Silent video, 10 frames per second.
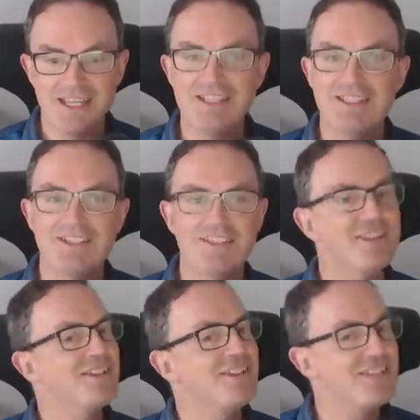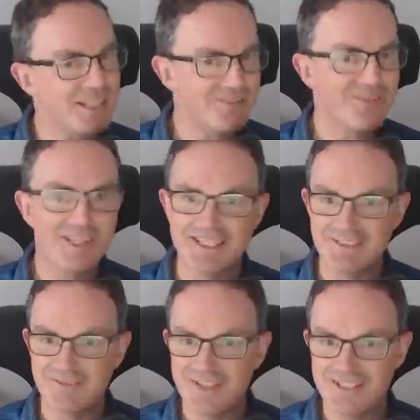he did successfully
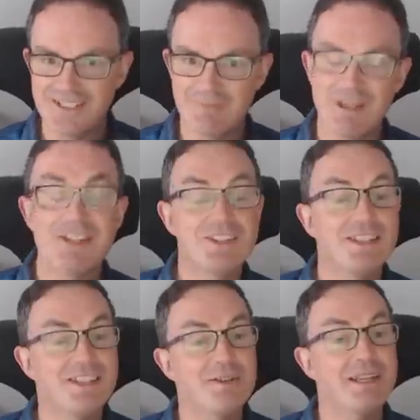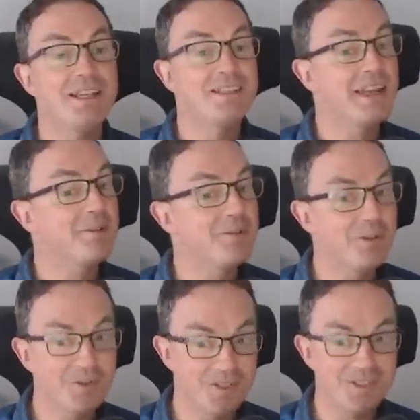defend his PhD, so it's now
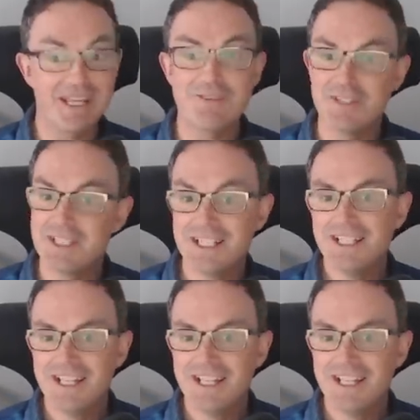Dr. David.